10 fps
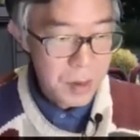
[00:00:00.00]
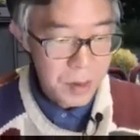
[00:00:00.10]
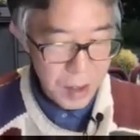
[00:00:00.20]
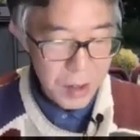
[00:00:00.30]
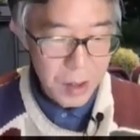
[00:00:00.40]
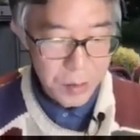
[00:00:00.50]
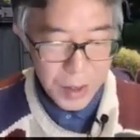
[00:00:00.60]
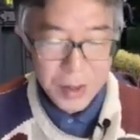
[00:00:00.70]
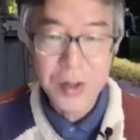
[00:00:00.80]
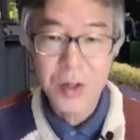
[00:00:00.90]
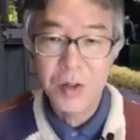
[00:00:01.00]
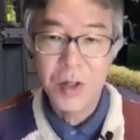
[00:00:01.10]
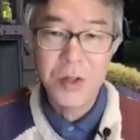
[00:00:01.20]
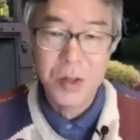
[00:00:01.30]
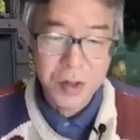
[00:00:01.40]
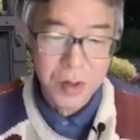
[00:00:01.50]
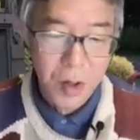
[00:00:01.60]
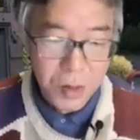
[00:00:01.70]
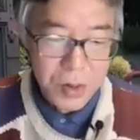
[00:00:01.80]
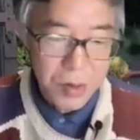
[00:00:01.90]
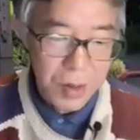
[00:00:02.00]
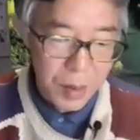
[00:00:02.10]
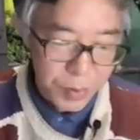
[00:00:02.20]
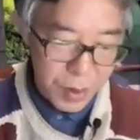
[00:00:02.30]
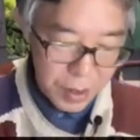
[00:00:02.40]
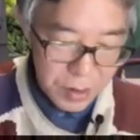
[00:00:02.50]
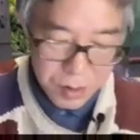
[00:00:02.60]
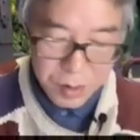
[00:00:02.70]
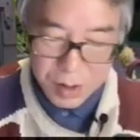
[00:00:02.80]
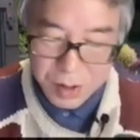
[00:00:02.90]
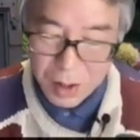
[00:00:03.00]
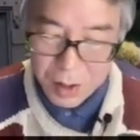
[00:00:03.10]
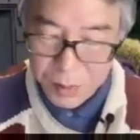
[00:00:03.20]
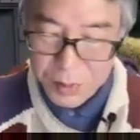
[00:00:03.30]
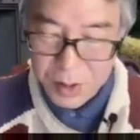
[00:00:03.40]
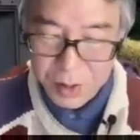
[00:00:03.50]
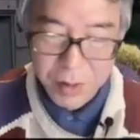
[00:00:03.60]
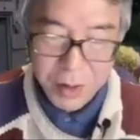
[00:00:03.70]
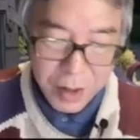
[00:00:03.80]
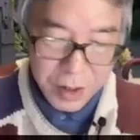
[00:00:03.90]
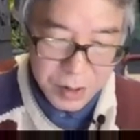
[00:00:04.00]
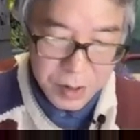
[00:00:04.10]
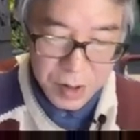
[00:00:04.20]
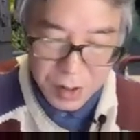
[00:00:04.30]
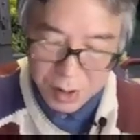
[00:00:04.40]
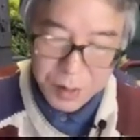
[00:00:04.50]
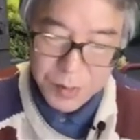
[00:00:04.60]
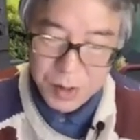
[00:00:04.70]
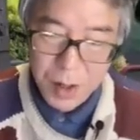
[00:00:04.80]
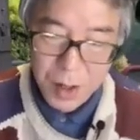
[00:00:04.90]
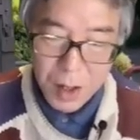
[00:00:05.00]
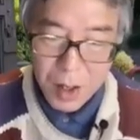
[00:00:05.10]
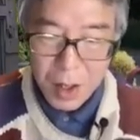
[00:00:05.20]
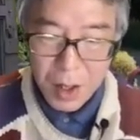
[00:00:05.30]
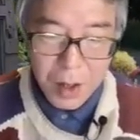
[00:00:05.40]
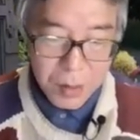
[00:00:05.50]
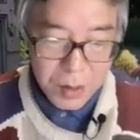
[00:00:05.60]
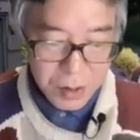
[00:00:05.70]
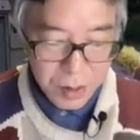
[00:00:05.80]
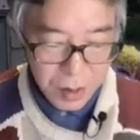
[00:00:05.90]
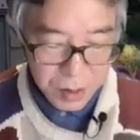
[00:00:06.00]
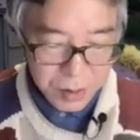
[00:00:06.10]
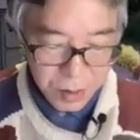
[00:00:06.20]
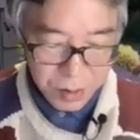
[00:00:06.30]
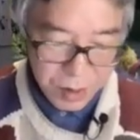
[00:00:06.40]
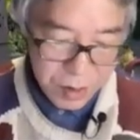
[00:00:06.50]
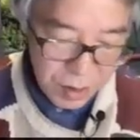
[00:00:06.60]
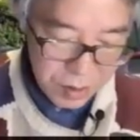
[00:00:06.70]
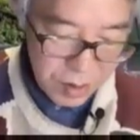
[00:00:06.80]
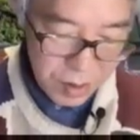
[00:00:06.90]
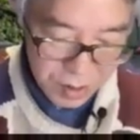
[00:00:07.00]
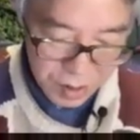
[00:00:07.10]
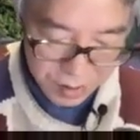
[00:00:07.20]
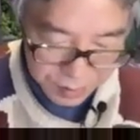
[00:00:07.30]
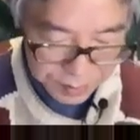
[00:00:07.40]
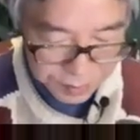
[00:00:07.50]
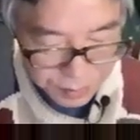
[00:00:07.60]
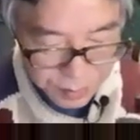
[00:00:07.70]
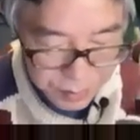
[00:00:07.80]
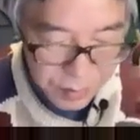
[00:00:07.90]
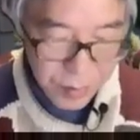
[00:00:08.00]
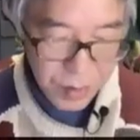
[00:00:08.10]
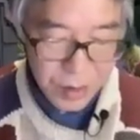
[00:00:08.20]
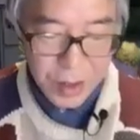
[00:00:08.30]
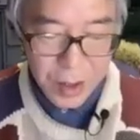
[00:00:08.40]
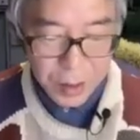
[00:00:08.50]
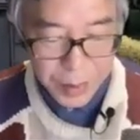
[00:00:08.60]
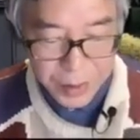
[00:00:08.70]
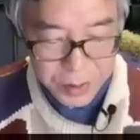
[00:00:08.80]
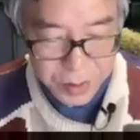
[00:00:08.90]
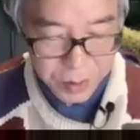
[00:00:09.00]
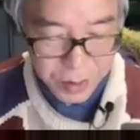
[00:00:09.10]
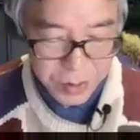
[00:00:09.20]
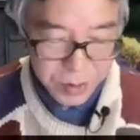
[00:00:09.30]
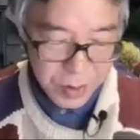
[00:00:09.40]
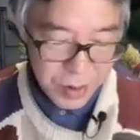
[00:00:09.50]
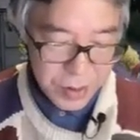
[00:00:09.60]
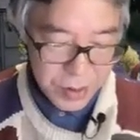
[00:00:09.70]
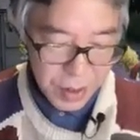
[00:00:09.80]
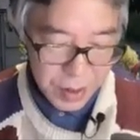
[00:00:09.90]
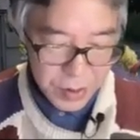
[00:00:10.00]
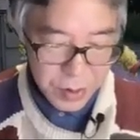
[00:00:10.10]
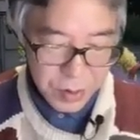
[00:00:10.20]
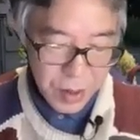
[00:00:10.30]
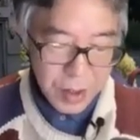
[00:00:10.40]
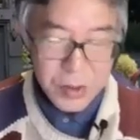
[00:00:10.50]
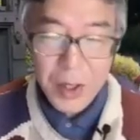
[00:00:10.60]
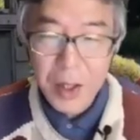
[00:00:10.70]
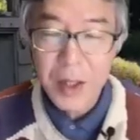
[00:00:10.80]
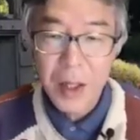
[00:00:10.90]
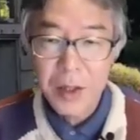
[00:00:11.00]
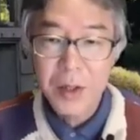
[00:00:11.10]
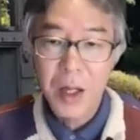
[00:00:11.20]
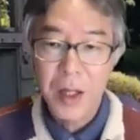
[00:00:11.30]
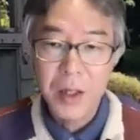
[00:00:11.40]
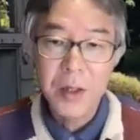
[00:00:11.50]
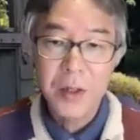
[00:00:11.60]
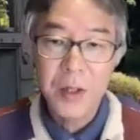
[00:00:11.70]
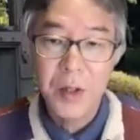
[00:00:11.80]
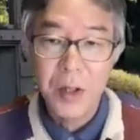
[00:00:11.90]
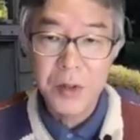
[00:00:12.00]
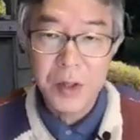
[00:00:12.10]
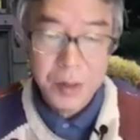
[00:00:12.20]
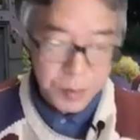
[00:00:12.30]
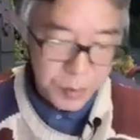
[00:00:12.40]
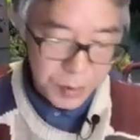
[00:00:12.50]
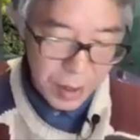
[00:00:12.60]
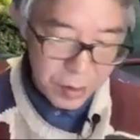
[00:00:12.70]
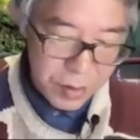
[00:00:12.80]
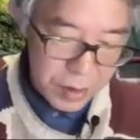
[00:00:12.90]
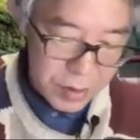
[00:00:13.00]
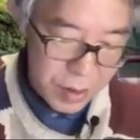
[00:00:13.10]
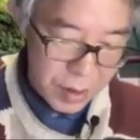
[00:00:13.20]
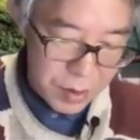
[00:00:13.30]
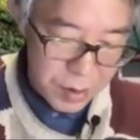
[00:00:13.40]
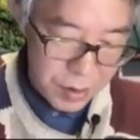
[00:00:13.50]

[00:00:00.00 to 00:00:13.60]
detail balance conditions also apply to this kind of generalized systems. Okay, so this is detail balance condition in this case too. J and K denotes, now they